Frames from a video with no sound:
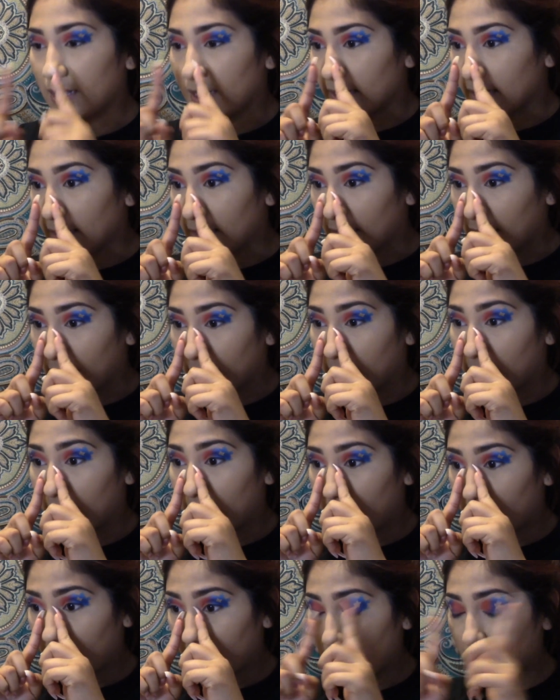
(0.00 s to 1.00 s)
in
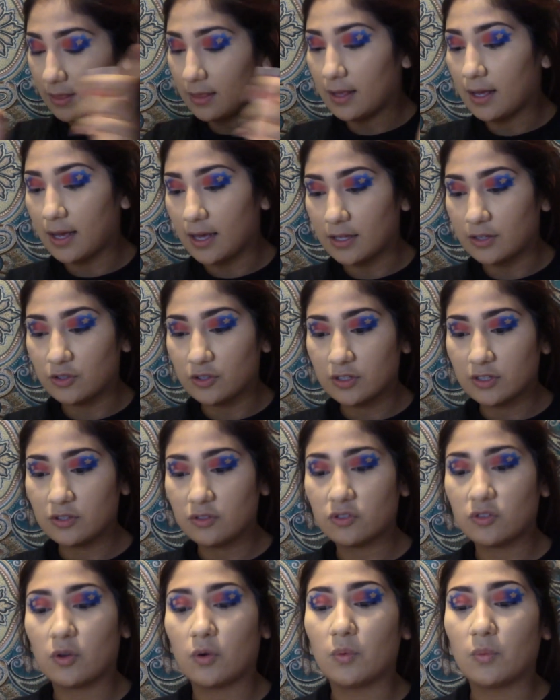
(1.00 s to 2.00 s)
the edges.
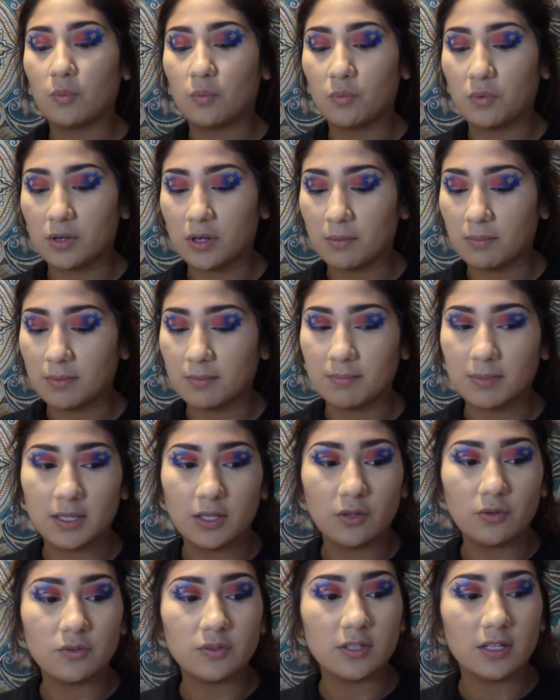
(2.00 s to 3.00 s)
So what I'm going to be
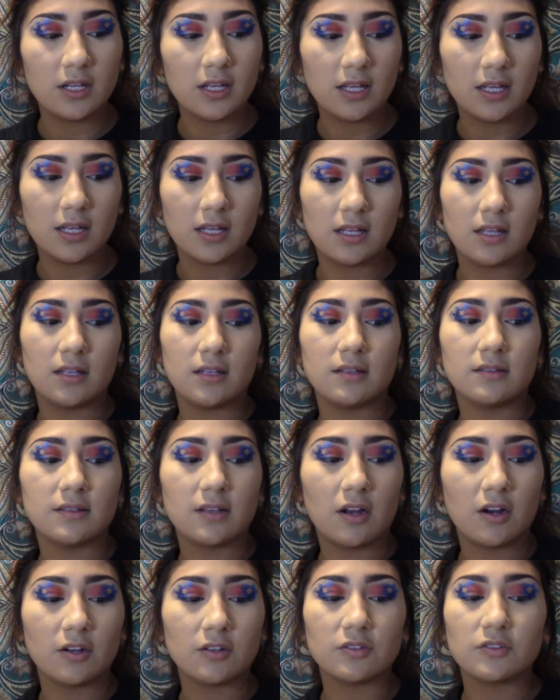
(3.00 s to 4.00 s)
using is
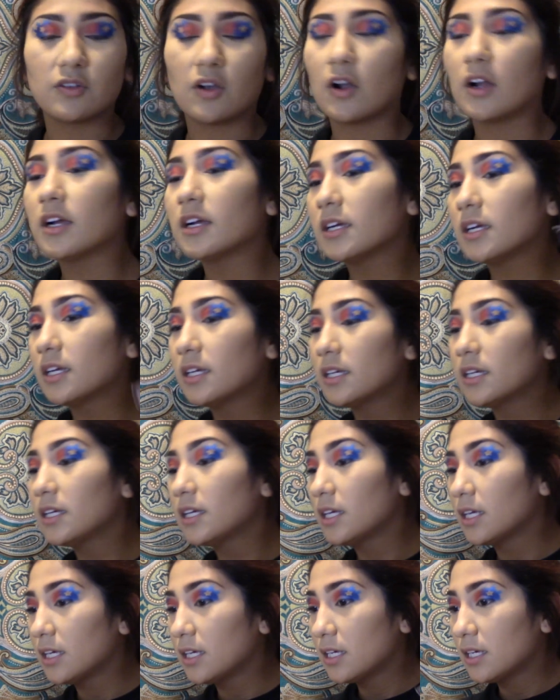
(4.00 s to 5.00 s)
our Tarte
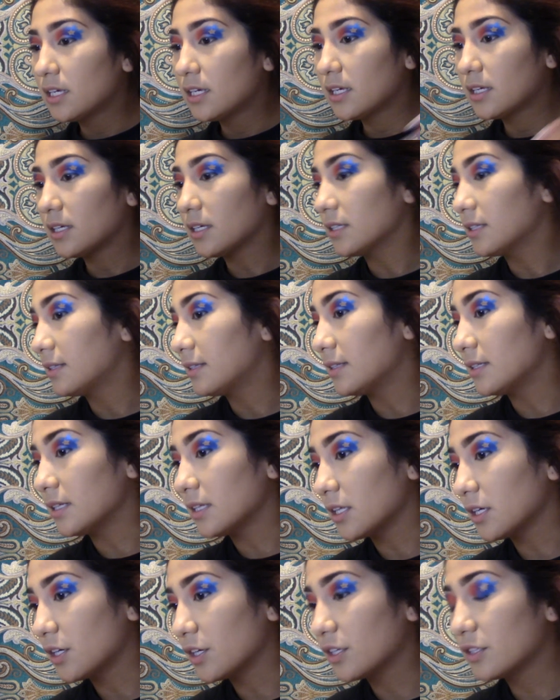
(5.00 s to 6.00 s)

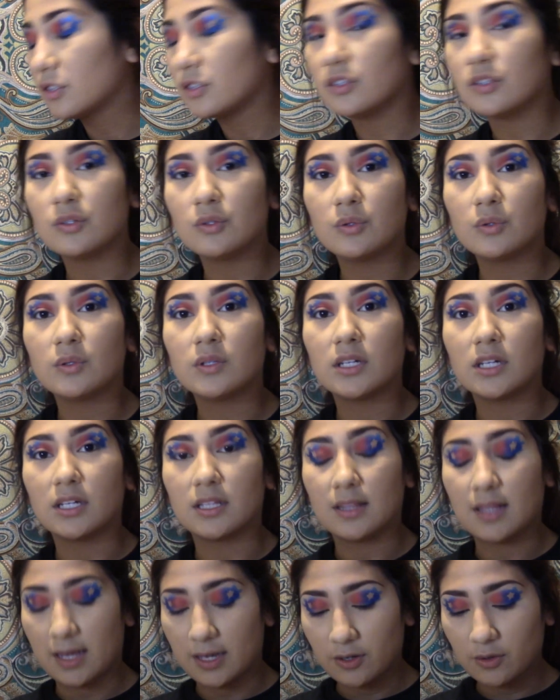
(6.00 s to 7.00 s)
concealer to
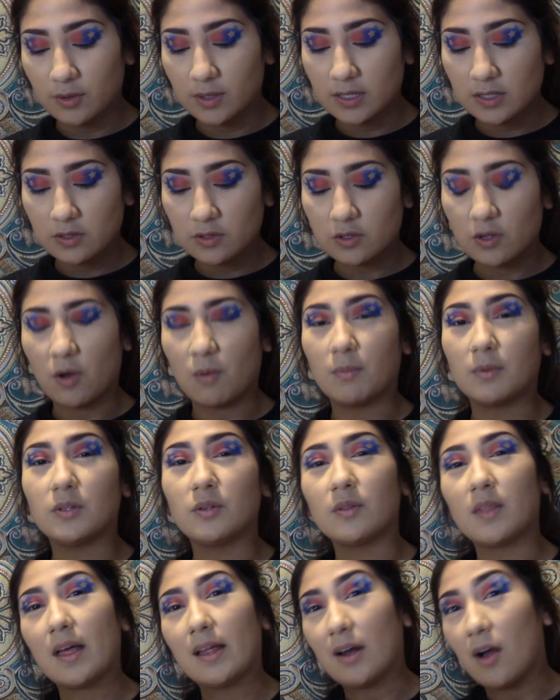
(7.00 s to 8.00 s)
cut that crease. So I'm going to
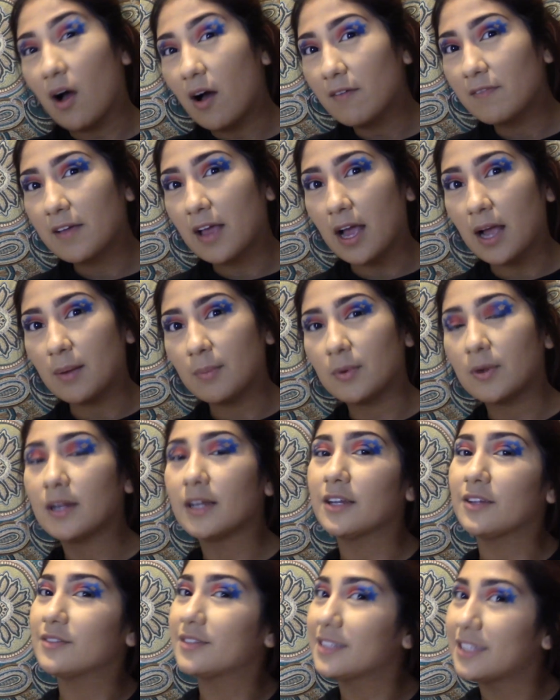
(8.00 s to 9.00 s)
do that off camera
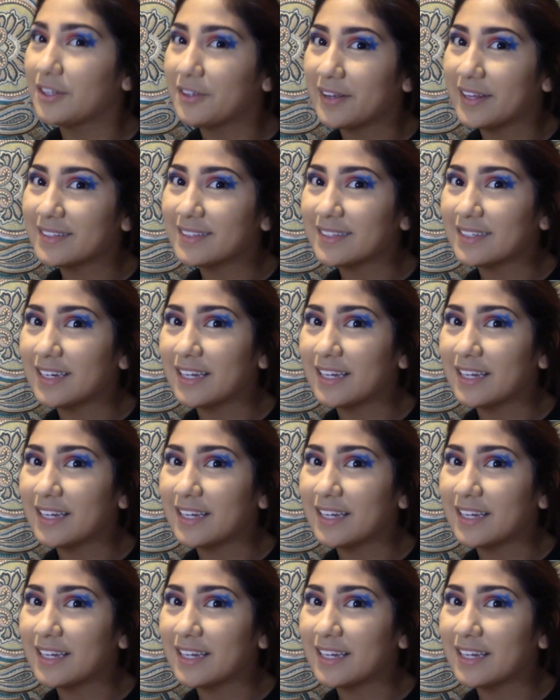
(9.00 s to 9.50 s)
and I'll see you guys in a